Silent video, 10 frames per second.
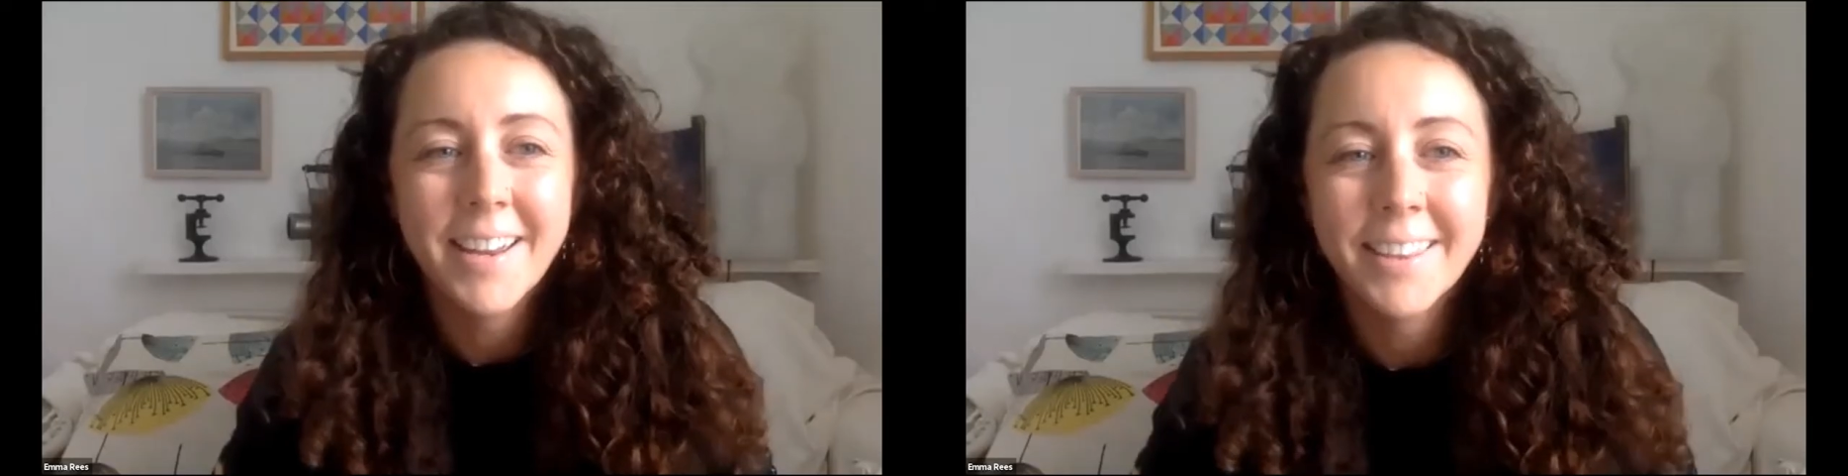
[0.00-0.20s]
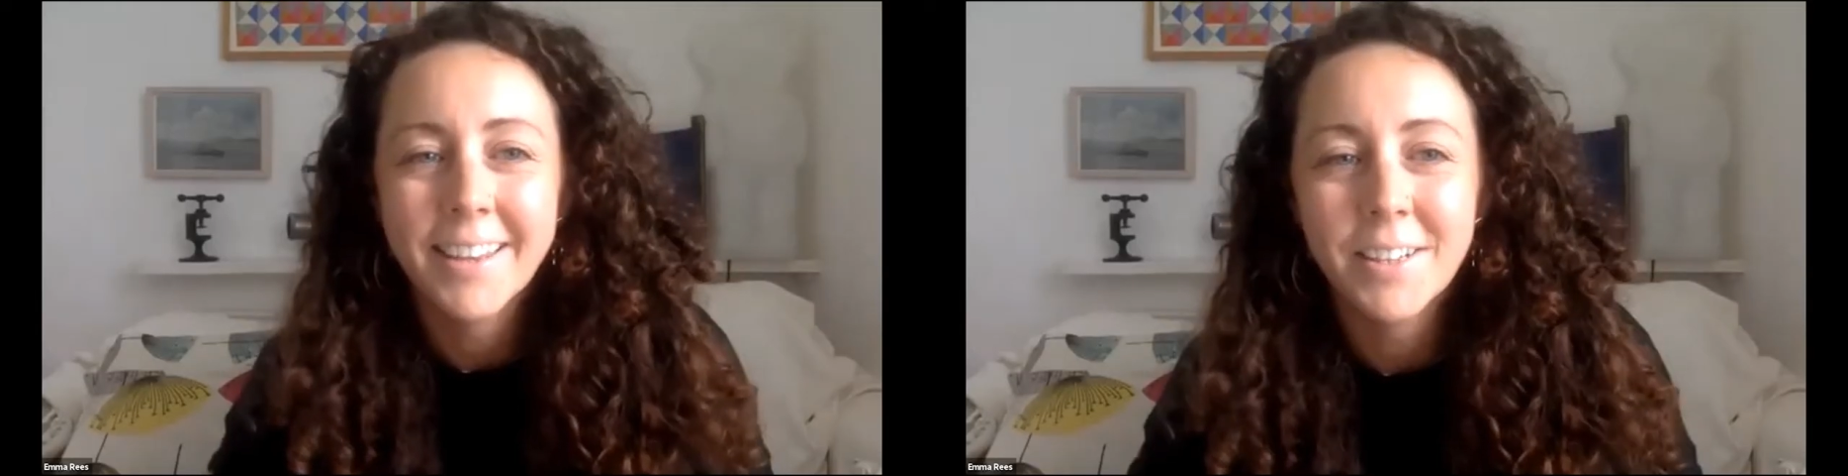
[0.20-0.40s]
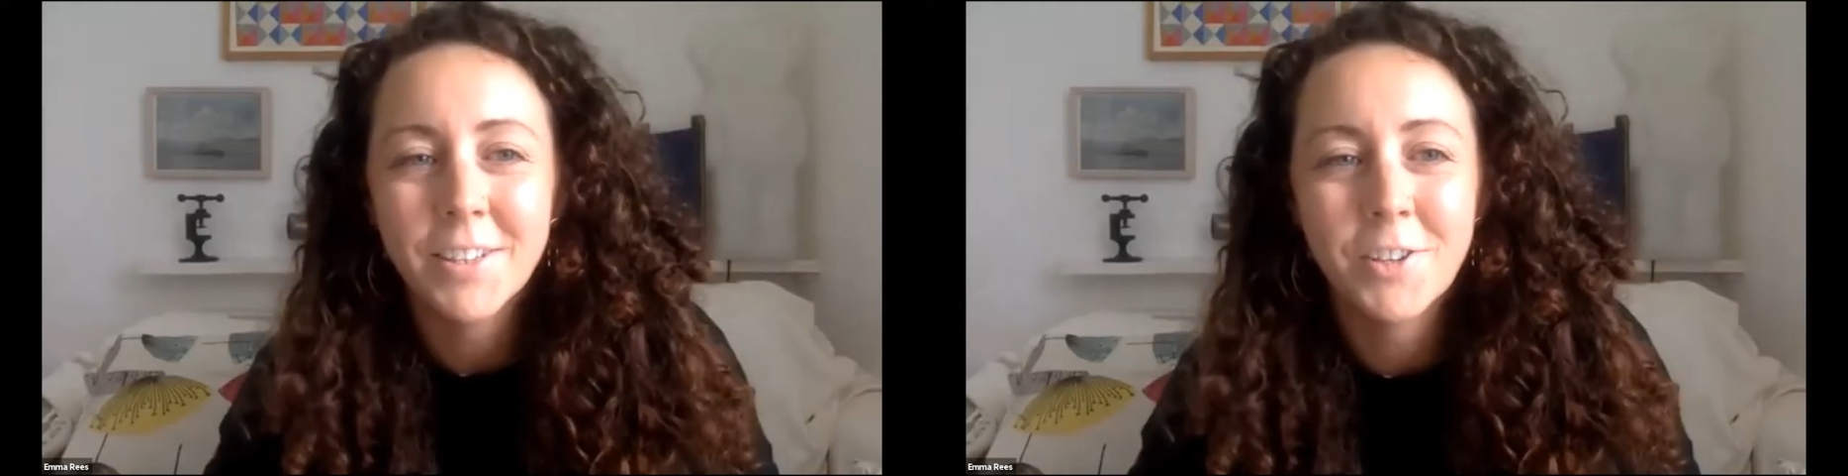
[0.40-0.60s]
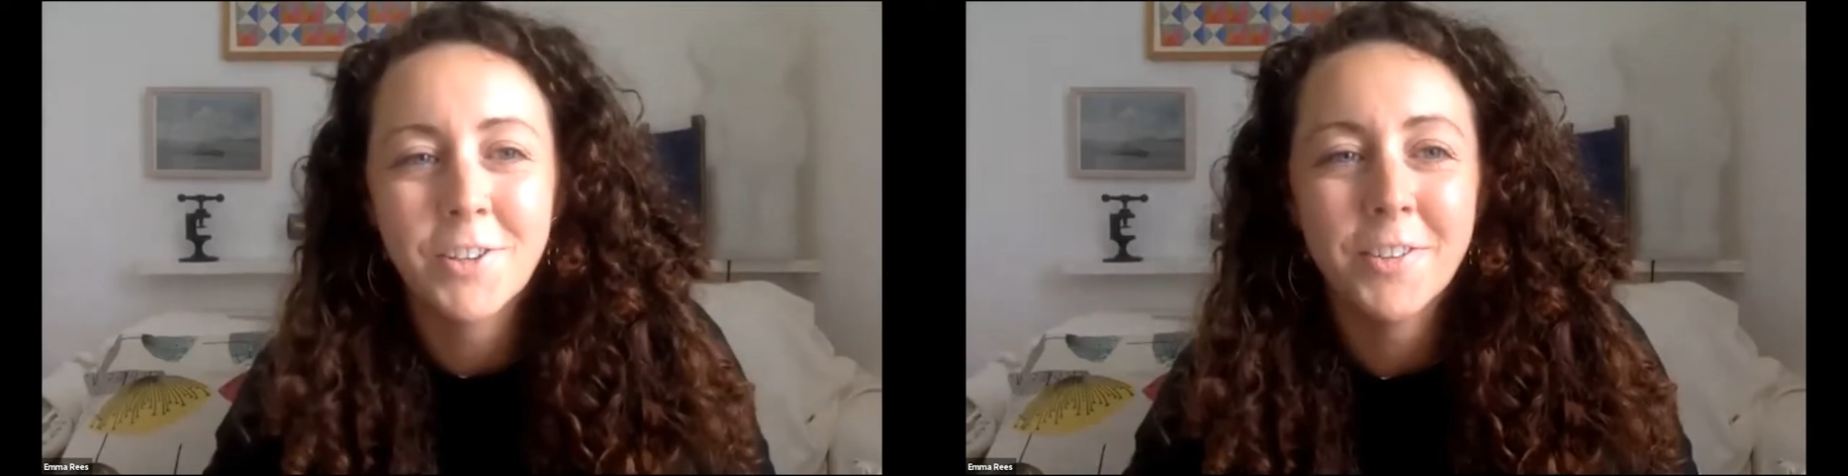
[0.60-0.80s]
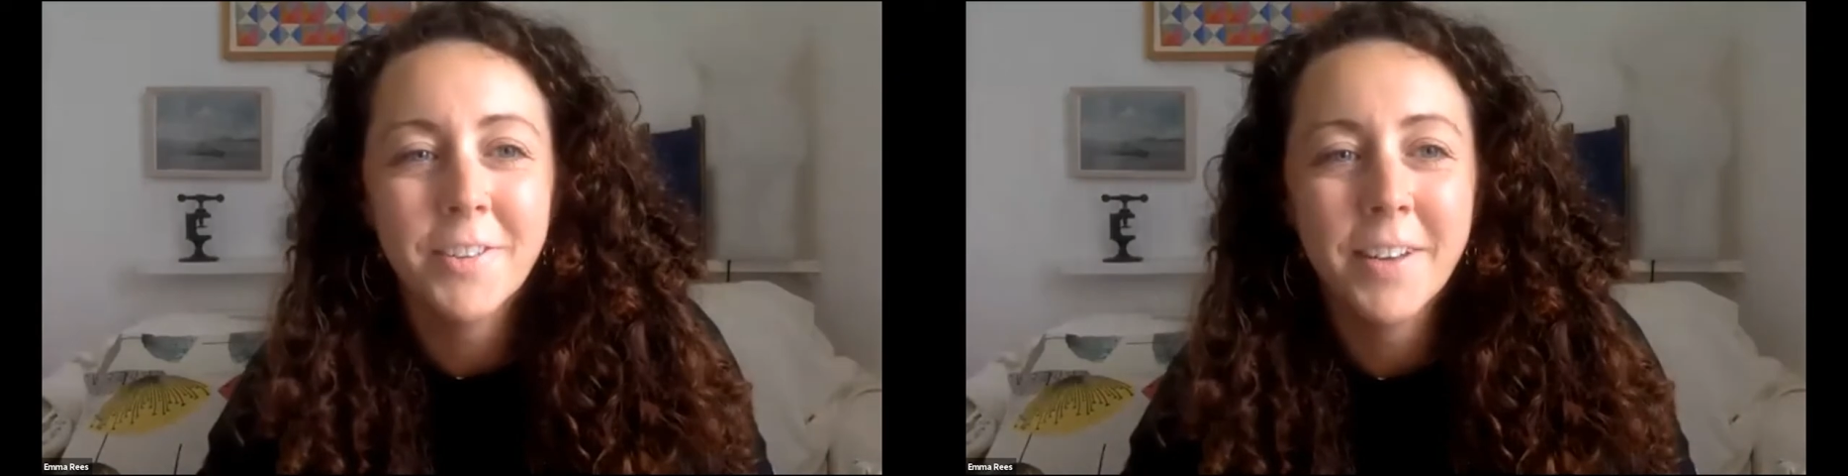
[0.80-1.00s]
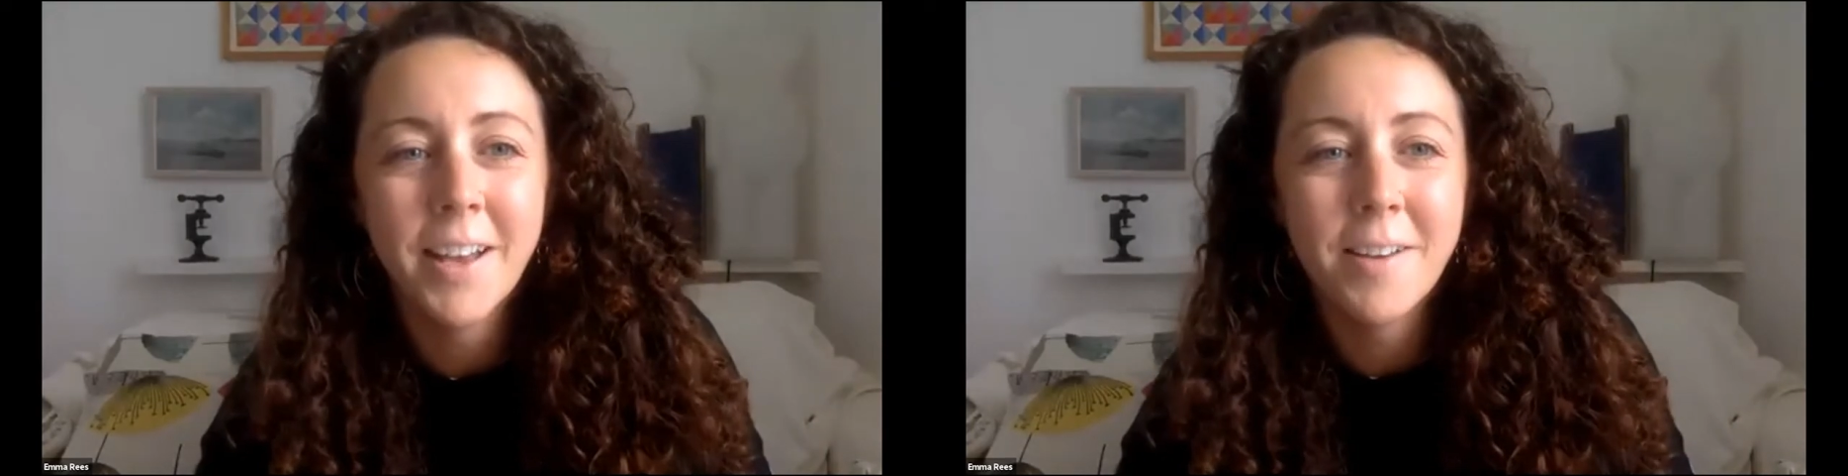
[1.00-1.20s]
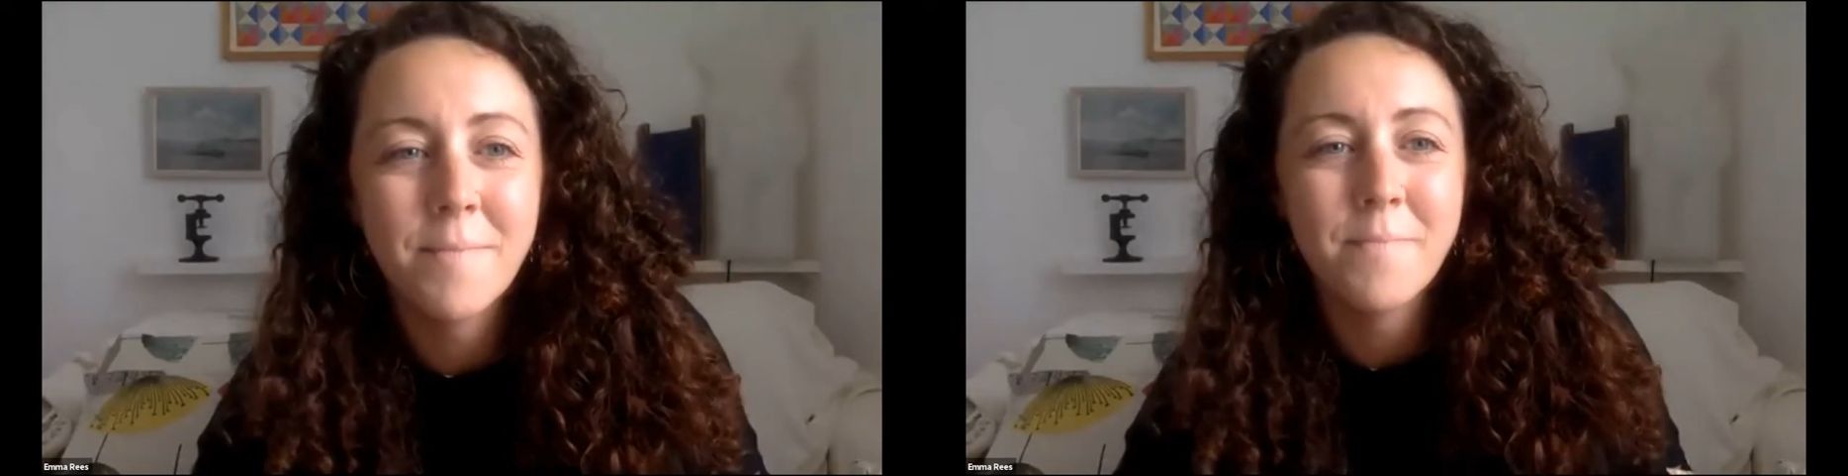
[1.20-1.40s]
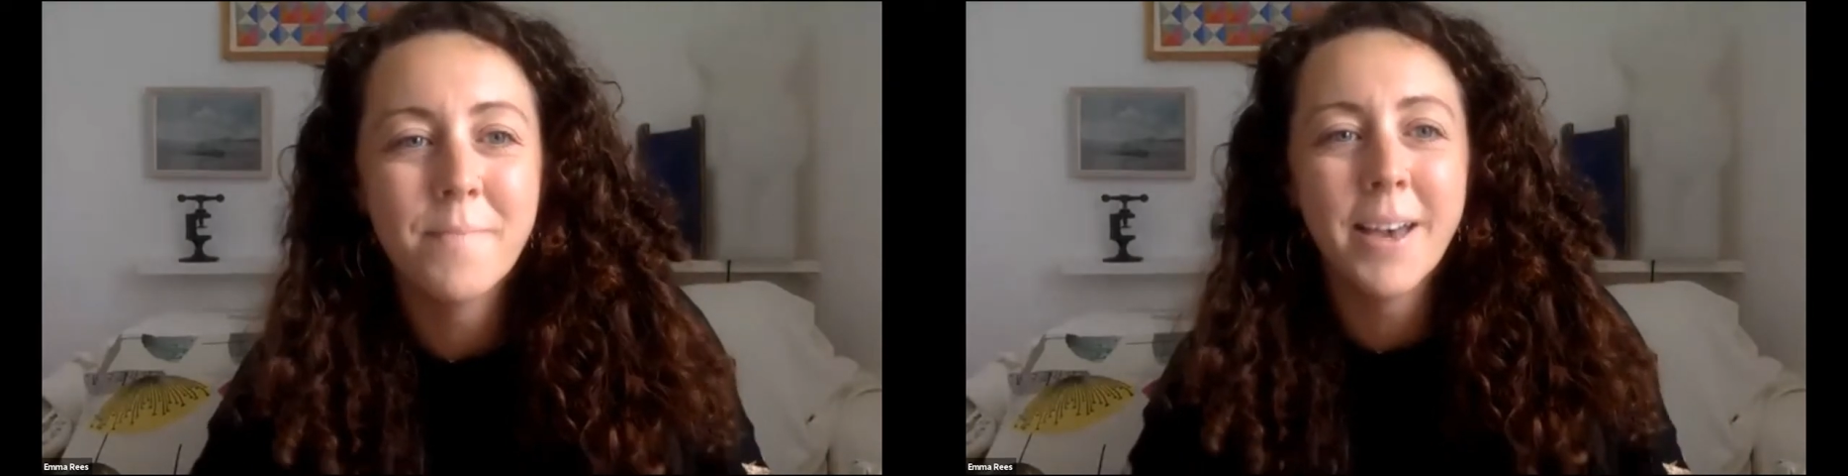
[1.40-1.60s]
thanks, John.
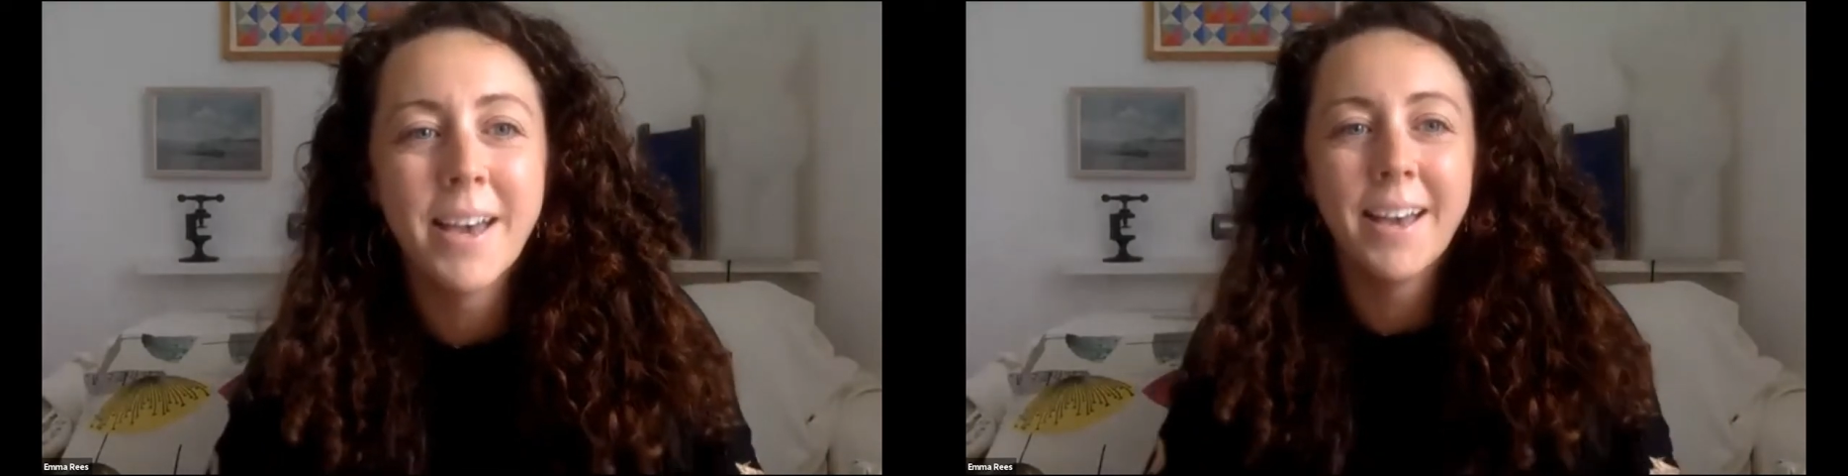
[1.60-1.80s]
And